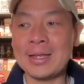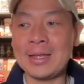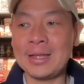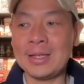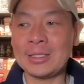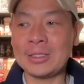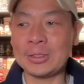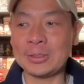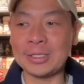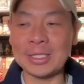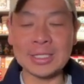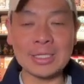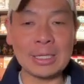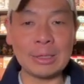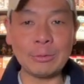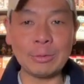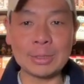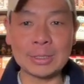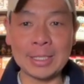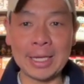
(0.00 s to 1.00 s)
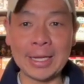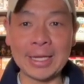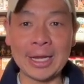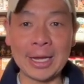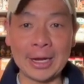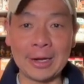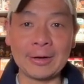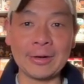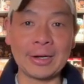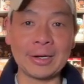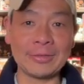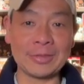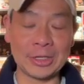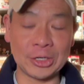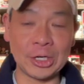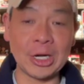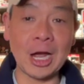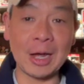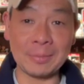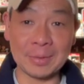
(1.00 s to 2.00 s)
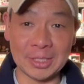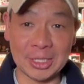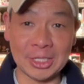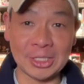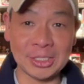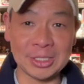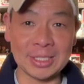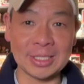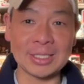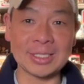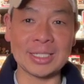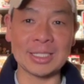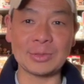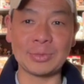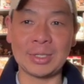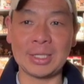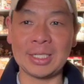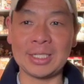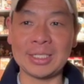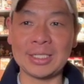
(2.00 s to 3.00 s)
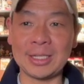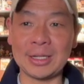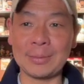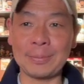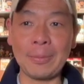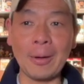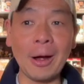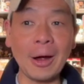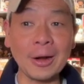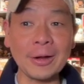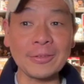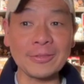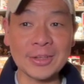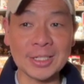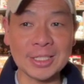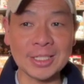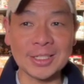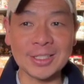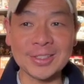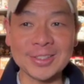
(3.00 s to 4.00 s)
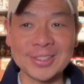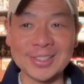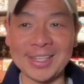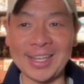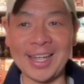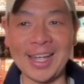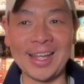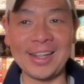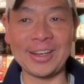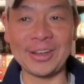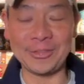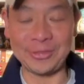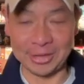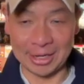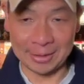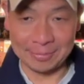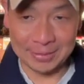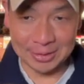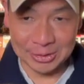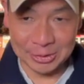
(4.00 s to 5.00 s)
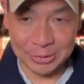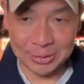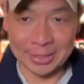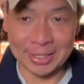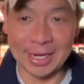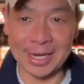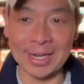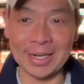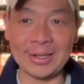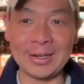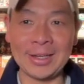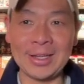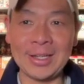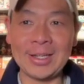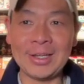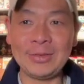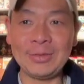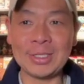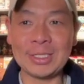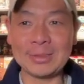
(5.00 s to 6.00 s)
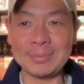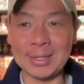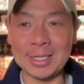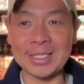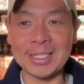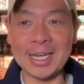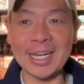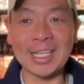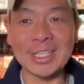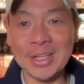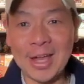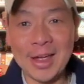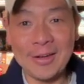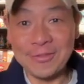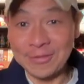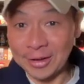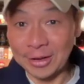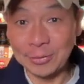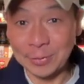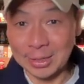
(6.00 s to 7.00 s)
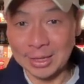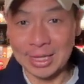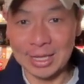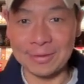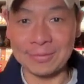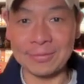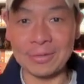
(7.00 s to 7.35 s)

So Disney will take care of their accommodations as well as their park visits and their VIP tour guide, which means I get to have fun with them